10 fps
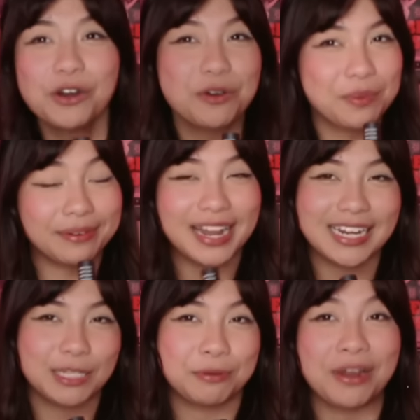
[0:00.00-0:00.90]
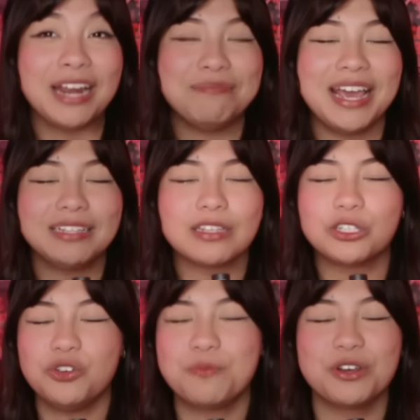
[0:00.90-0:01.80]
don't know what Parade is, Parade makes
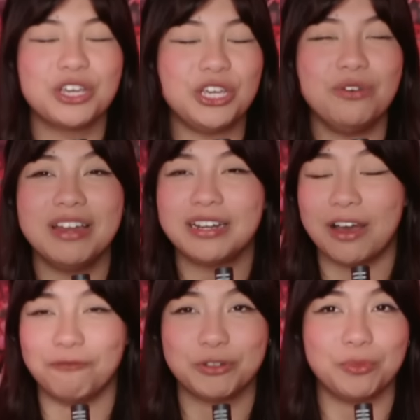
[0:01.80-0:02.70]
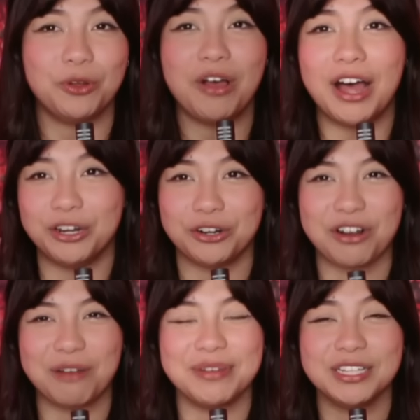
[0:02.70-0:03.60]
super cute and comfortable
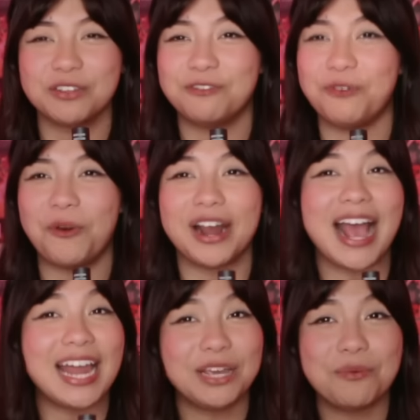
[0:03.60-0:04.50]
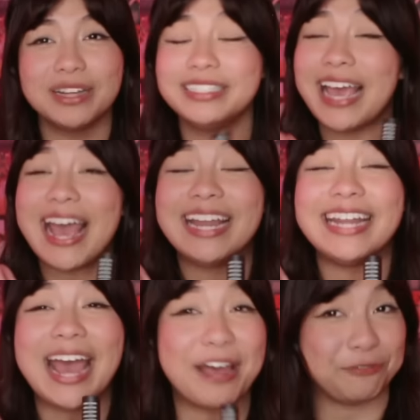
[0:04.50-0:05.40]
undergarments for anyone
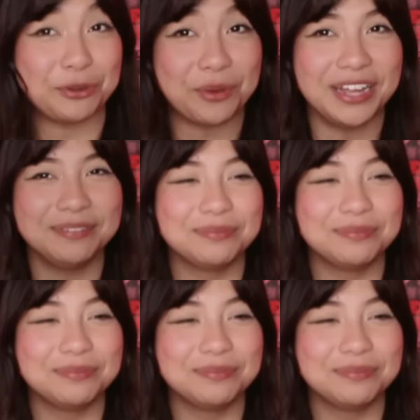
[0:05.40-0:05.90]
and everyone.